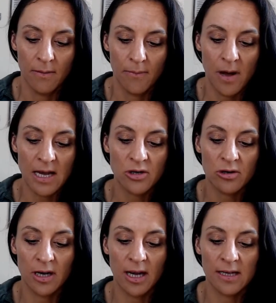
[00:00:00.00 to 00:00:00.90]
My
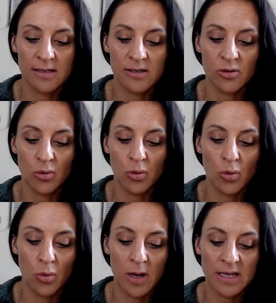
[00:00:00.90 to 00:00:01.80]
trick is to
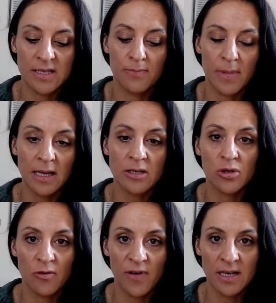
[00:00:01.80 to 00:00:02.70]
always mix
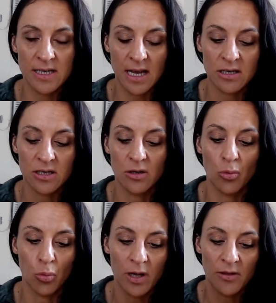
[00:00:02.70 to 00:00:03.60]
your foundation
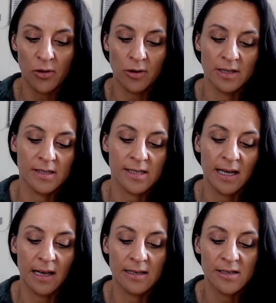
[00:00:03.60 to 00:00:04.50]
with your
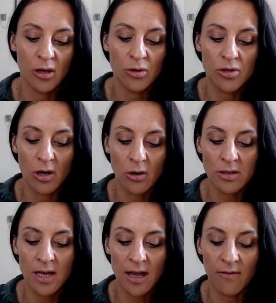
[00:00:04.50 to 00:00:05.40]
concealer so you don't
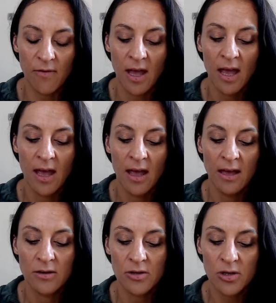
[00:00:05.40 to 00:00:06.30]
have
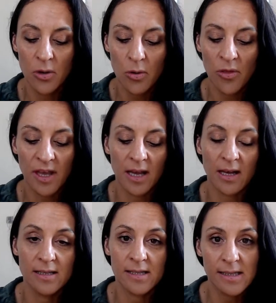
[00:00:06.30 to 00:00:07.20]
too thick a
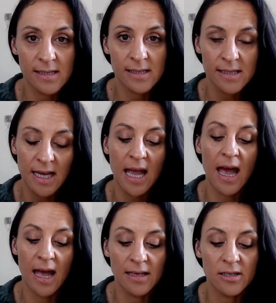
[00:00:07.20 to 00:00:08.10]
consistency
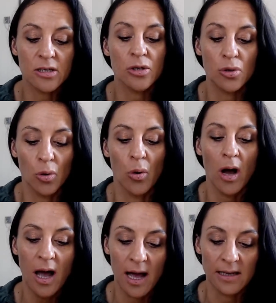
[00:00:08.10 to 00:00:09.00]
under your
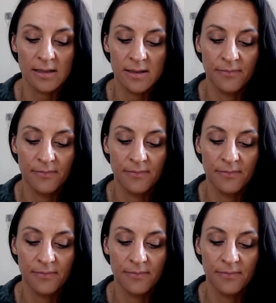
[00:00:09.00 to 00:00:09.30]
eyes.